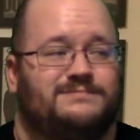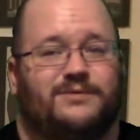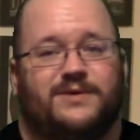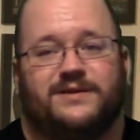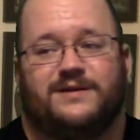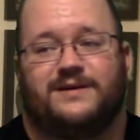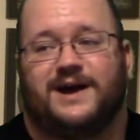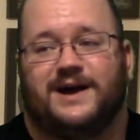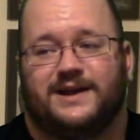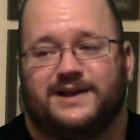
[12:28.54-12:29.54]
But whether or
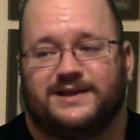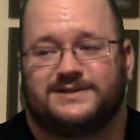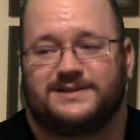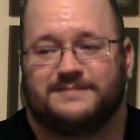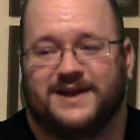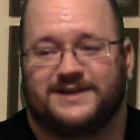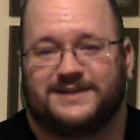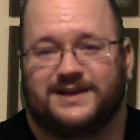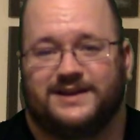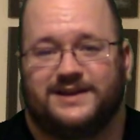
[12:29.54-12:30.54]
not it's the
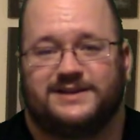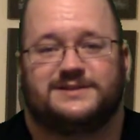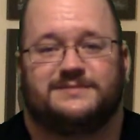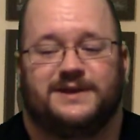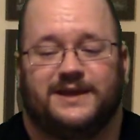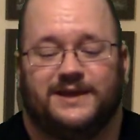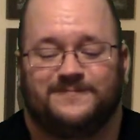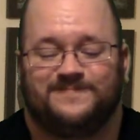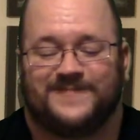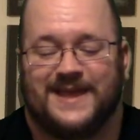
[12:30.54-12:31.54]
match that it needs to be,
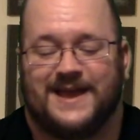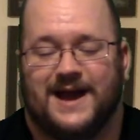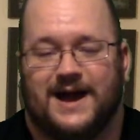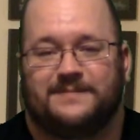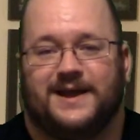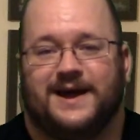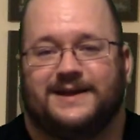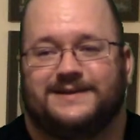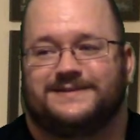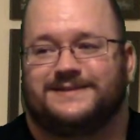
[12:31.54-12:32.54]
I'm
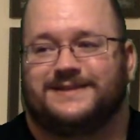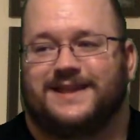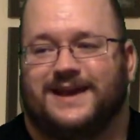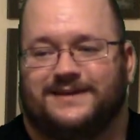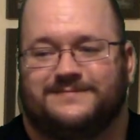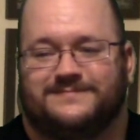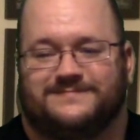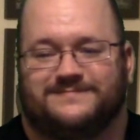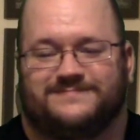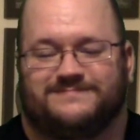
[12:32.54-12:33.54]
not that
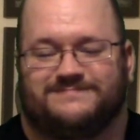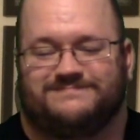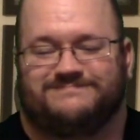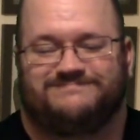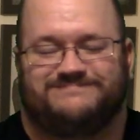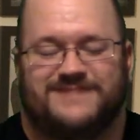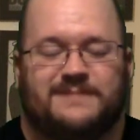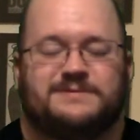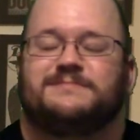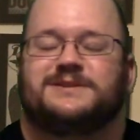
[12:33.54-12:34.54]

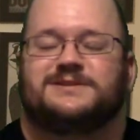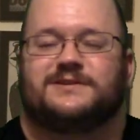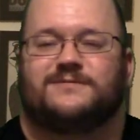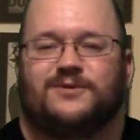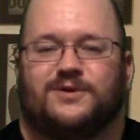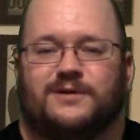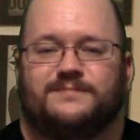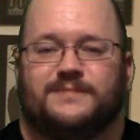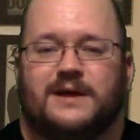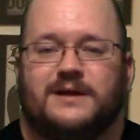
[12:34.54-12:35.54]
optimistic for
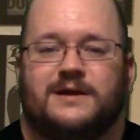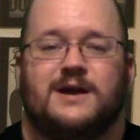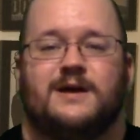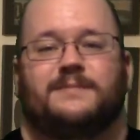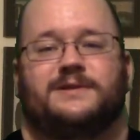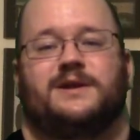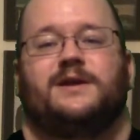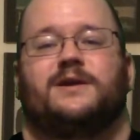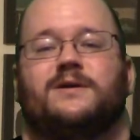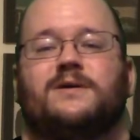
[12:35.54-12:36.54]
him. But there
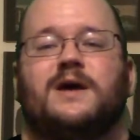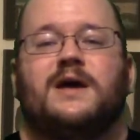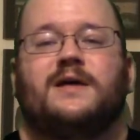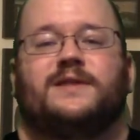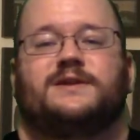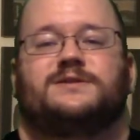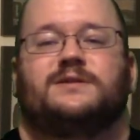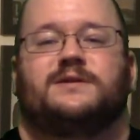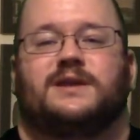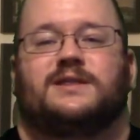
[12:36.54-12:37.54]
you go. That's
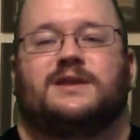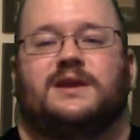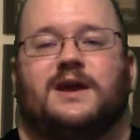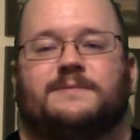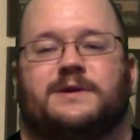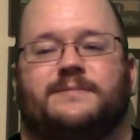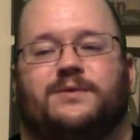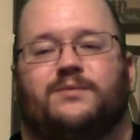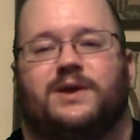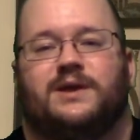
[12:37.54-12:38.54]
your look at the
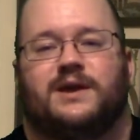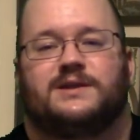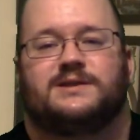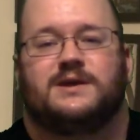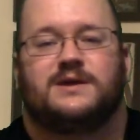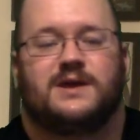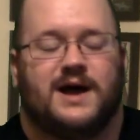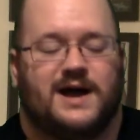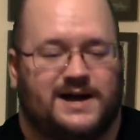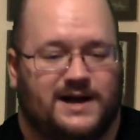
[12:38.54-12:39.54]
upcoming weekend.
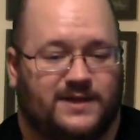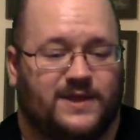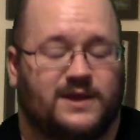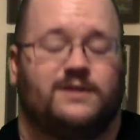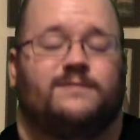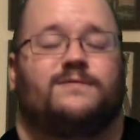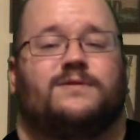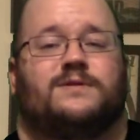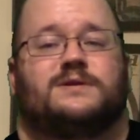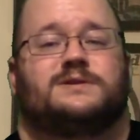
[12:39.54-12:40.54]
Thank you
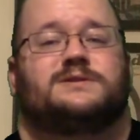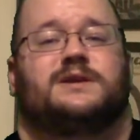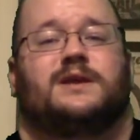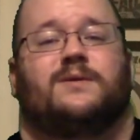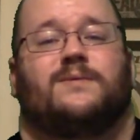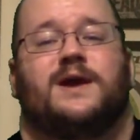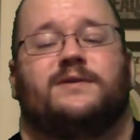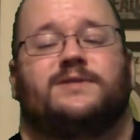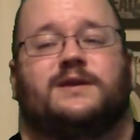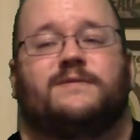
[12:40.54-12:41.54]
for sticking
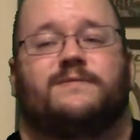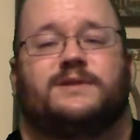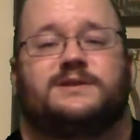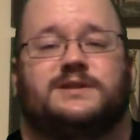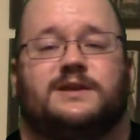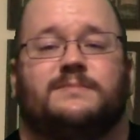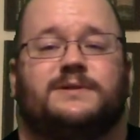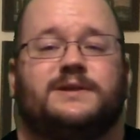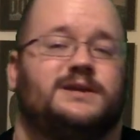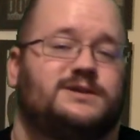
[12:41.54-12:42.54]
around. Thank you for listening.
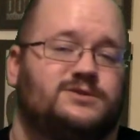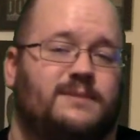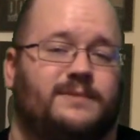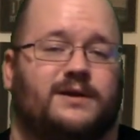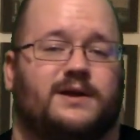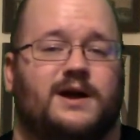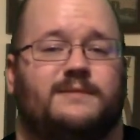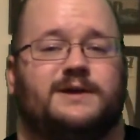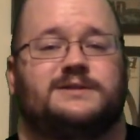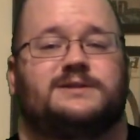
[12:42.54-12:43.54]
Please drop me your
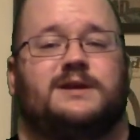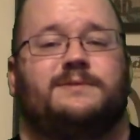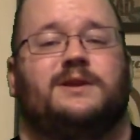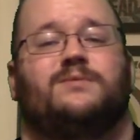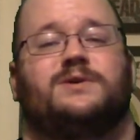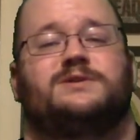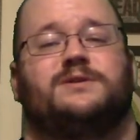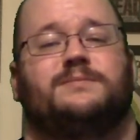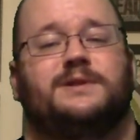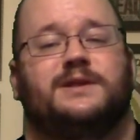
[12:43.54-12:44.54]
comments. Tell me
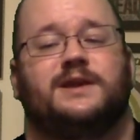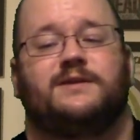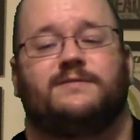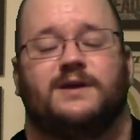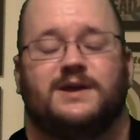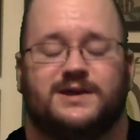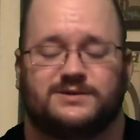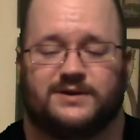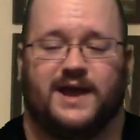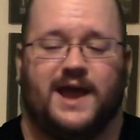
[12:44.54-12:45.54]
what you believe
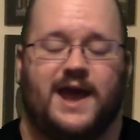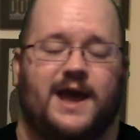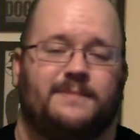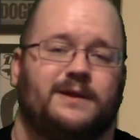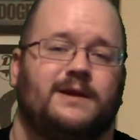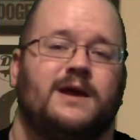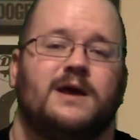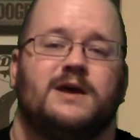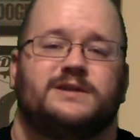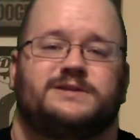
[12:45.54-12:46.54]
is going to happen.
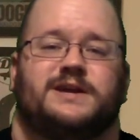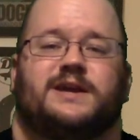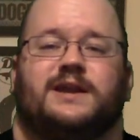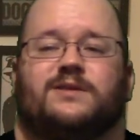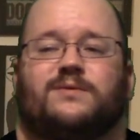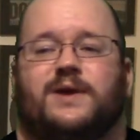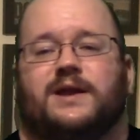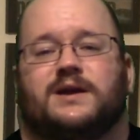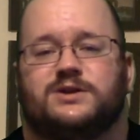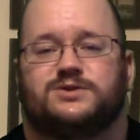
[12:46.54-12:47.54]
Check in at the
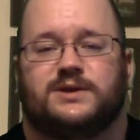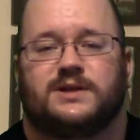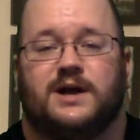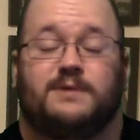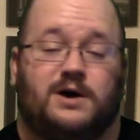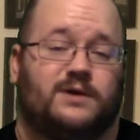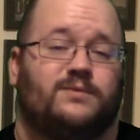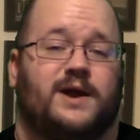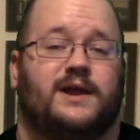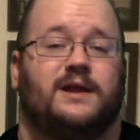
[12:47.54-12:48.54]
Reddit Country Club
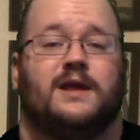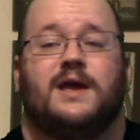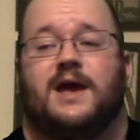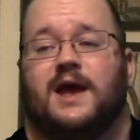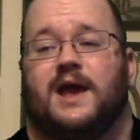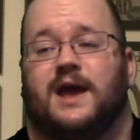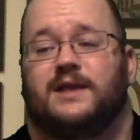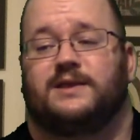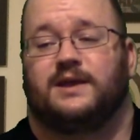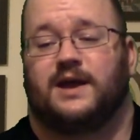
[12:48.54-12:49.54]
on Reddit
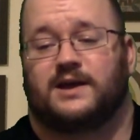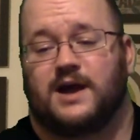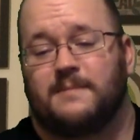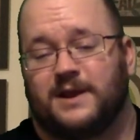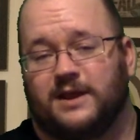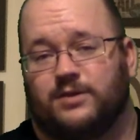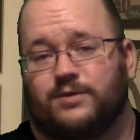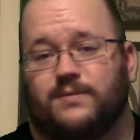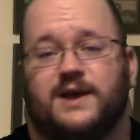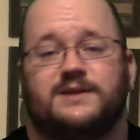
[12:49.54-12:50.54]
and the accompanying
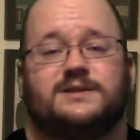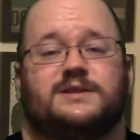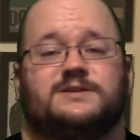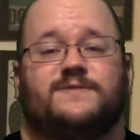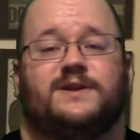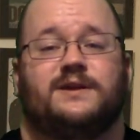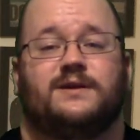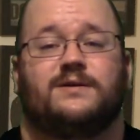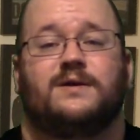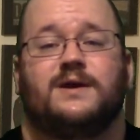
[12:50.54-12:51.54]
thread to this
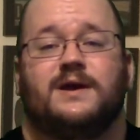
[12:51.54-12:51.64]
video.